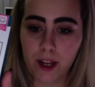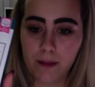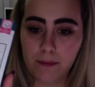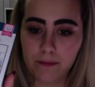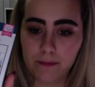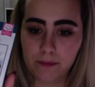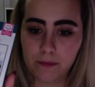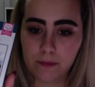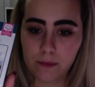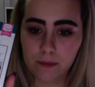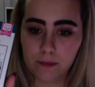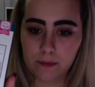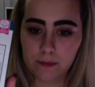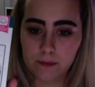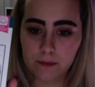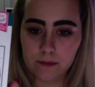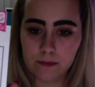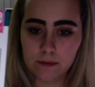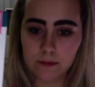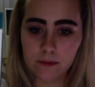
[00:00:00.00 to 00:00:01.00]

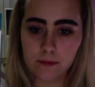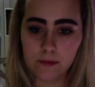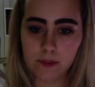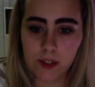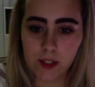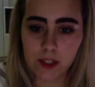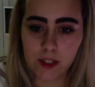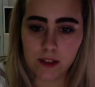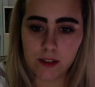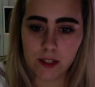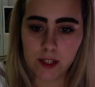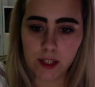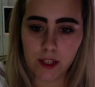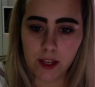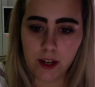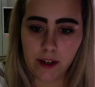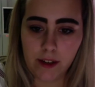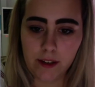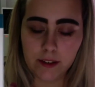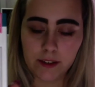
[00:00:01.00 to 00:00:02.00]
as you can see
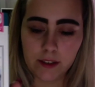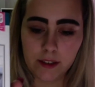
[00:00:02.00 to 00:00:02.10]
there.